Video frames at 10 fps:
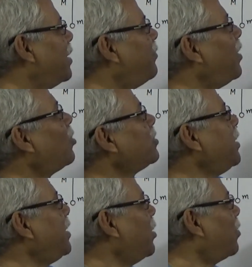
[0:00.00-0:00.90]
the
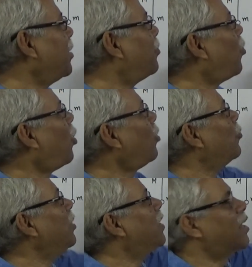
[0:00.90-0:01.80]
velocity of the
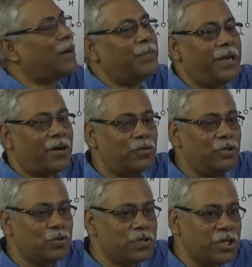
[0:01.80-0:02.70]
bob will come down
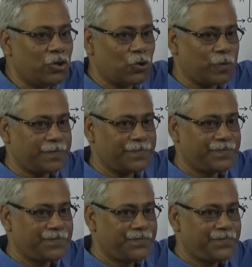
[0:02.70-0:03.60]
to 0
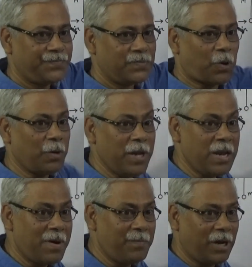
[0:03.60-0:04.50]
for
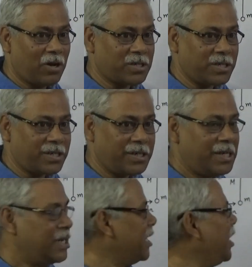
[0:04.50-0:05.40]
minimum velocity.
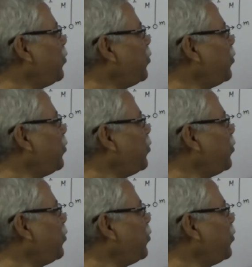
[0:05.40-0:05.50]
If